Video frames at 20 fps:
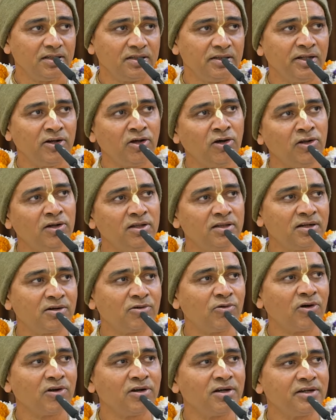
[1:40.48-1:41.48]
then all other
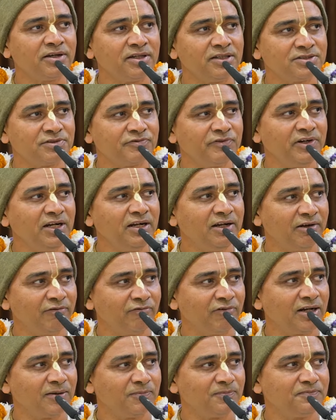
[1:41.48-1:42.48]
qualities will
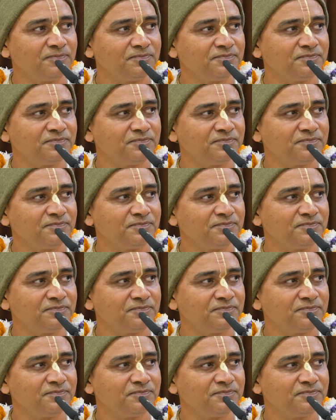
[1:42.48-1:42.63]
develop.